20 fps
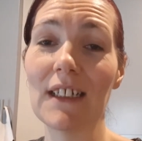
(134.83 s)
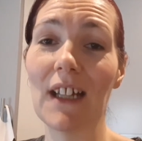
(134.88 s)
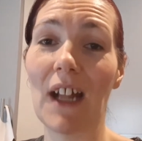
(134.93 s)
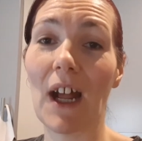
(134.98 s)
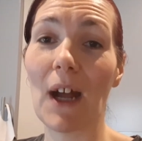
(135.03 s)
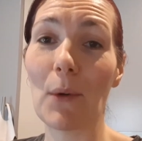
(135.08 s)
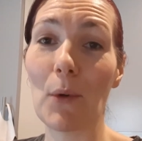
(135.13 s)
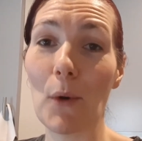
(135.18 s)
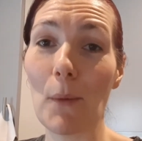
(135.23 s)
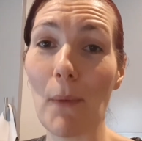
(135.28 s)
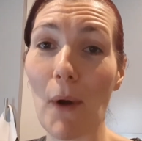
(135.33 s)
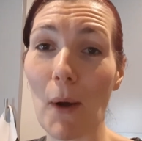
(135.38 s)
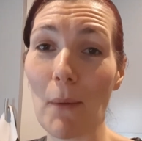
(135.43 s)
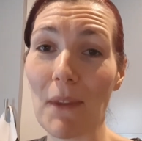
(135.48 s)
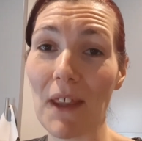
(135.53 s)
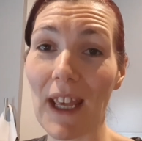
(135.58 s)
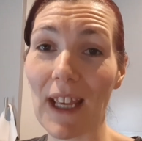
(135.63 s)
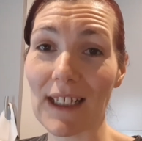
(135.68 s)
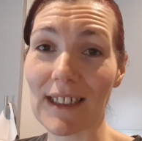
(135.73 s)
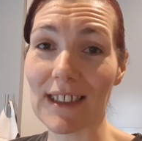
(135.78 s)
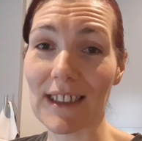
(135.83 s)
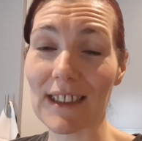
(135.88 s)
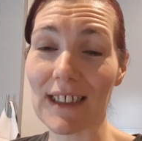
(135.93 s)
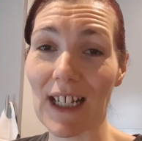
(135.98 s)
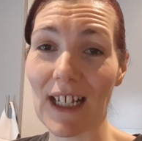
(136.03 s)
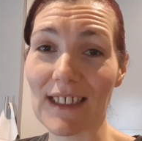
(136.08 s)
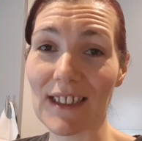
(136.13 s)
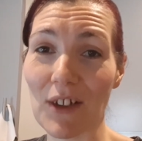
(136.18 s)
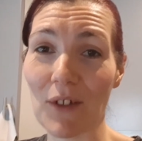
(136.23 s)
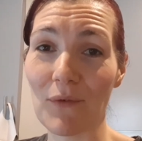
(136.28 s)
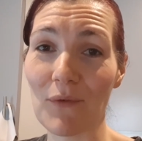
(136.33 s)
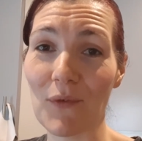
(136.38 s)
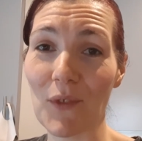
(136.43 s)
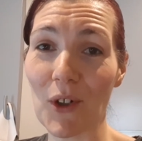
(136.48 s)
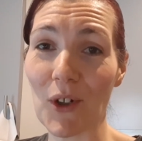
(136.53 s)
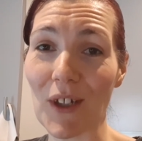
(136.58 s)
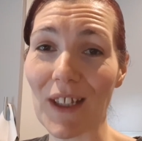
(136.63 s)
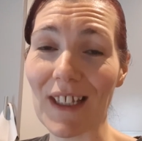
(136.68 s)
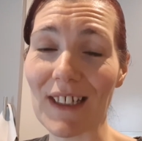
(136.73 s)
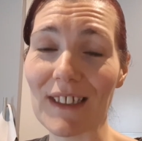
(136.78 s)
I will pop the exercise on
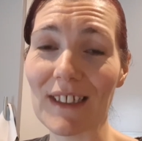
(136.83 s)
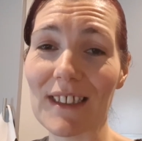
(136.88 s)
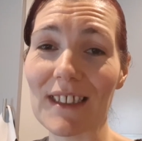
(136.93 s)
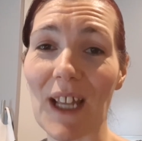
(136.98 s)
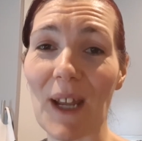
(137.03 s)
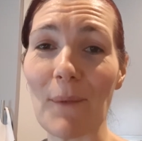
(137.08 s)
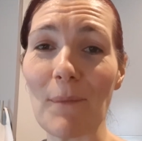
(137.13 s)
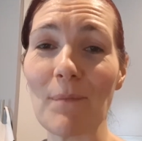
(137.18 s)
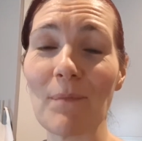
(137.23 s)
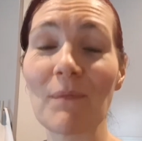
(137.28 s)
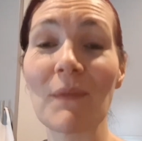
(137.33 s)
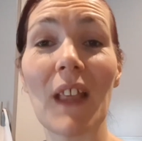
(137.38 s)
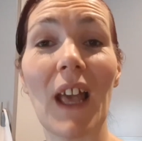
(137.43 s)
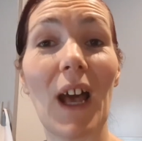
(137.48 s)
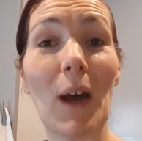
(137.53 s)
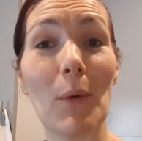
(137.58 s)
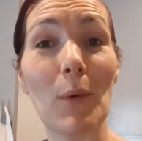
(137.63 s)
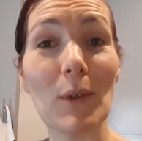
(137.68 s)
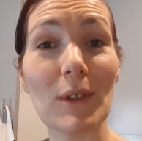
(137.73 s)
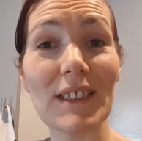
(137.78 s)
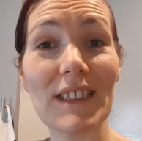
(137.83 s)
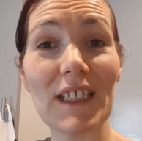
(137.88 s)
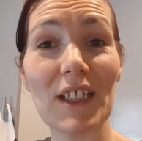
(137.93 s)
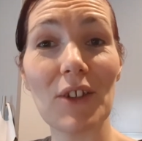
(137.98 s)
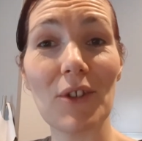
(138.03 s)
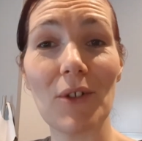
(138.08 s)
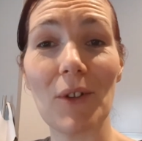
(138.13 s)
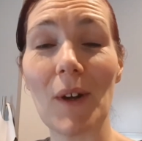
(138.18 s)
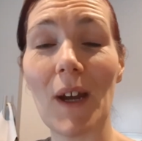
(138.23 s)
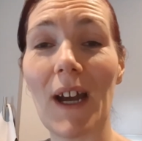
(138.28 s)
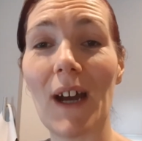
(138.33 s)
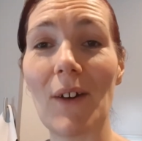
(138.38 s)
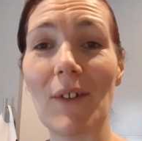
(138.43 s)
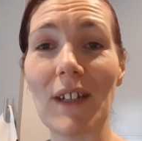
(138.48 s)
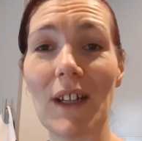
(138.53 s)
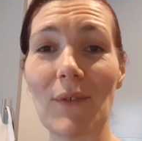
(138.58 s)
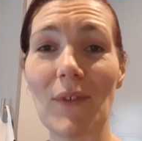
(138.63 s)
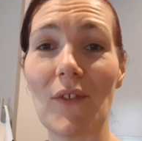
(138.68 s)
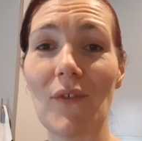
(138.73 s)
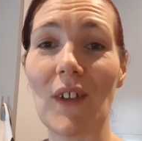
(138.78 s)
for you so I will see you throughout and
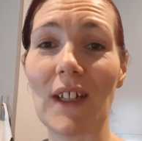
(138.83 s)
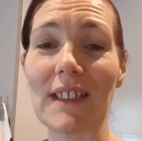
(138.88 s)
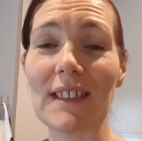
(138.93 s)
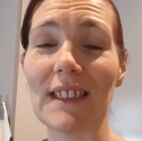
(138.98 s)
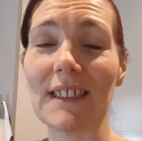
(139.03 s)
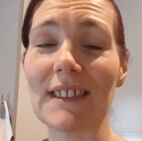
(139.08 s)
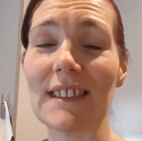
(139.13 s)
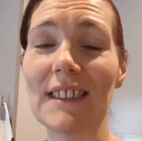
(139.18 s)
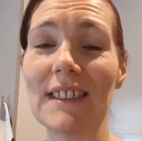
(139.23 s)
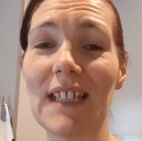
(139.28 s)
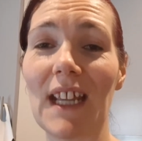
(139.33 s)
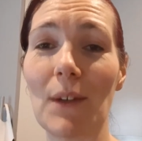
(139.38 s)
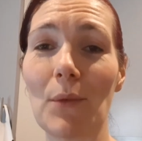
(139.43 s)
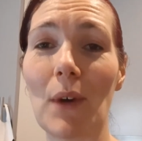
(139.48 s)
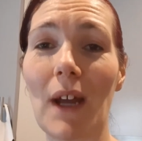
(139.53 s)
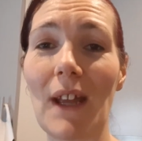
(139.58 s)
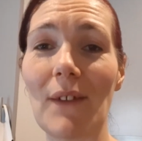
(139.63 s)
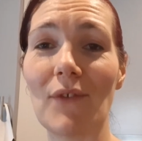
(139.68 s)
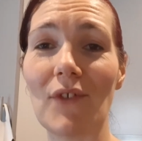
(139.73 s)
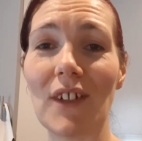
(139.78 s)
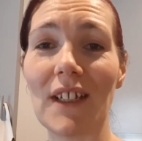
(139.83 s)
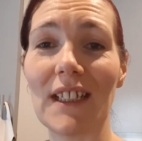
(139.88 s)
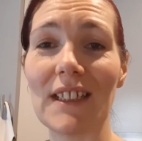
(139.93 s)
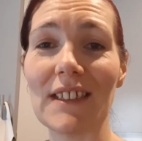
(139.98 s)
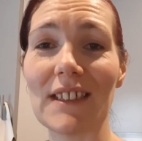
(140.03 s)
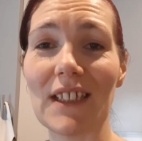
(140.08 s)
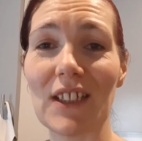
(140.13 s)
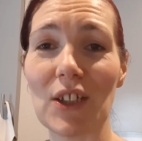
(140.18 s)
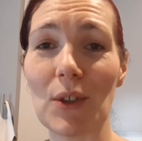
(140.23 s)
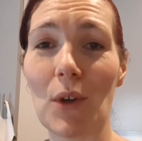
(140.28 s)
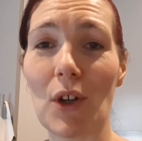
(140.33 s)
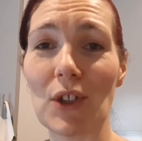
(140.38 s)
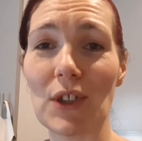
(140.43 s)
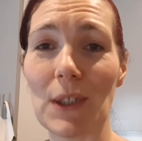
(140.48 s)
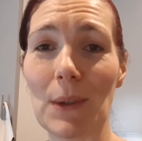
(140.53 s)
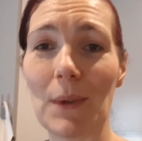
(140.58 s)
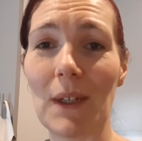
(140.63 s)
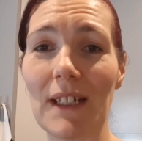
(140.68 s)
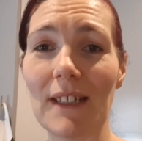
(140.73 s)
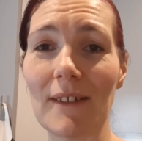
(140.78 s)
have a fantastic day whatever it is that you are
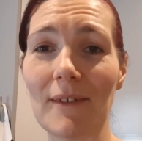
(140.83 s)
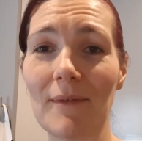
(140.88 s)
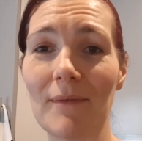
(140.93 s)
doing